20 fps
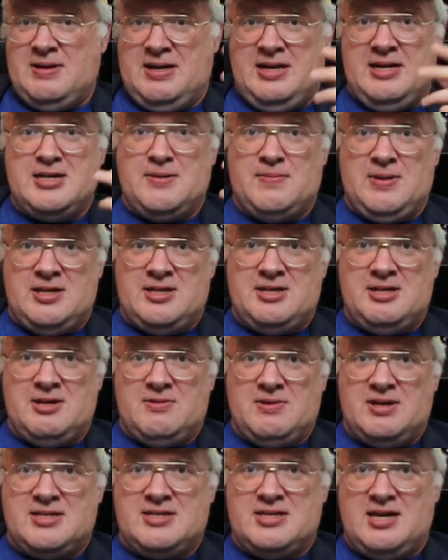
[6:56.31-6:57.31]
be needing to beat the
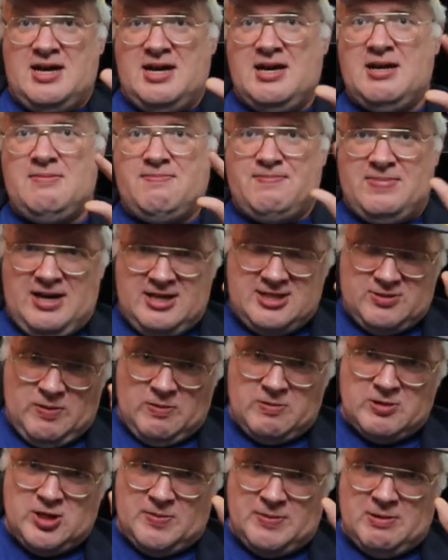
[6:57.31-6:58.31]
USA based on
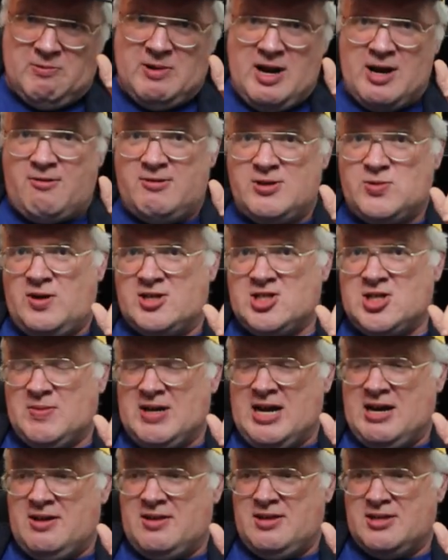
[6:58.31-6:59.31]
what we're talking about records wise
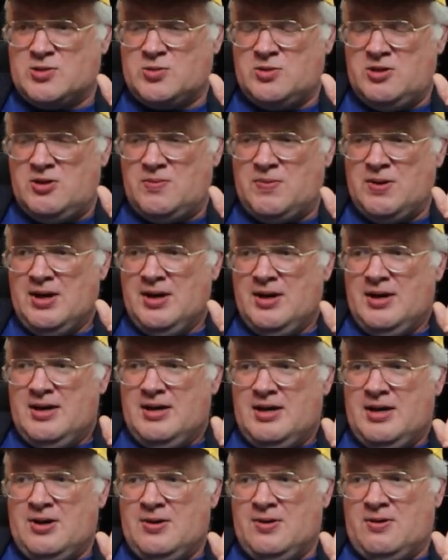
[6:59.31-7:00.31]
coming out of this group
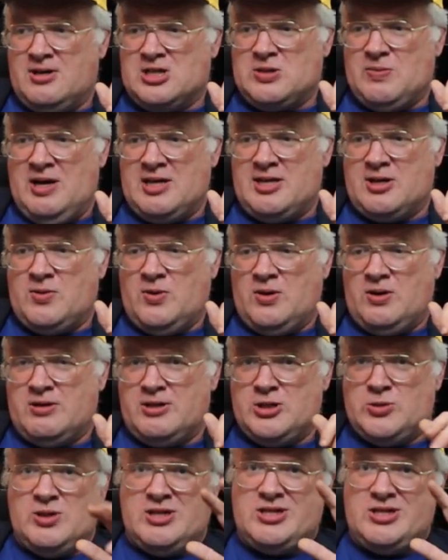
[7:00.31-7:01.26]
in order to make the quarters,